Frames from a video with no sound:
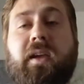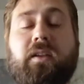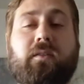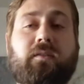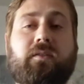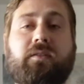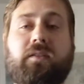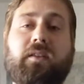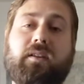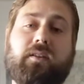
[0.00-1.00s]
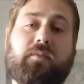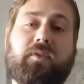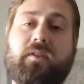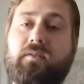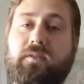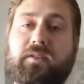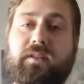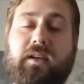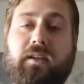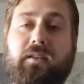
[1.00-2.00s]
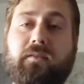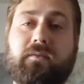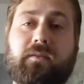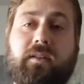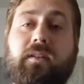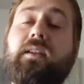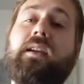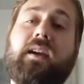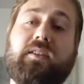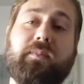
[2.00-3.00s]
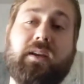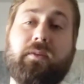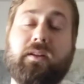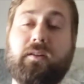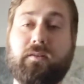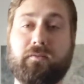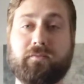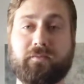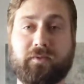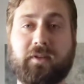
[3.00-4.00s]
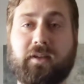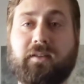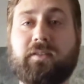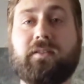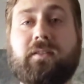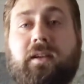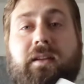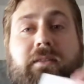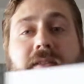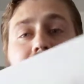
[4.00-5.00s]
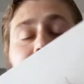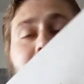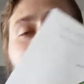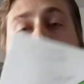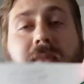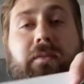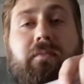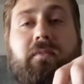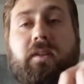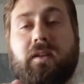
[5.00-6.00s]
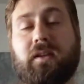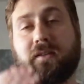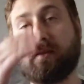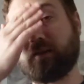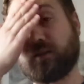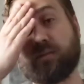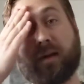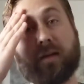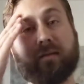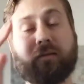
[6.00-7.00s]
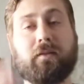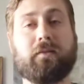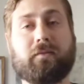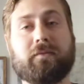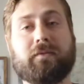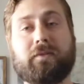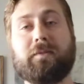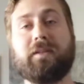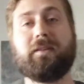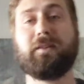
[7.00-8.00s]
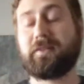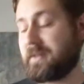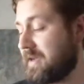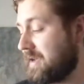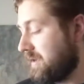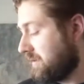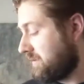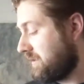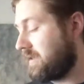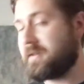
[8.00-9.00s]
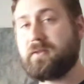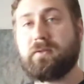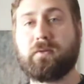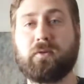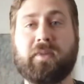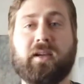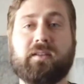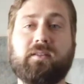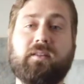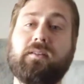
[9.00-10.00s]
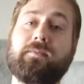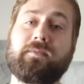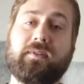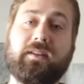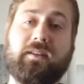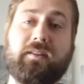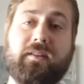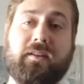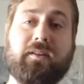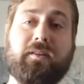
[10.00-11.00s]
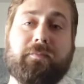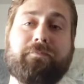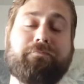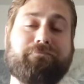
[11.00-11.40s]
Mac users. You thought your computer was dying. Ask me how I know. Okay, I just look at that and I start to sweat. Oh my gosh. So I got 2 old Macs here, and they are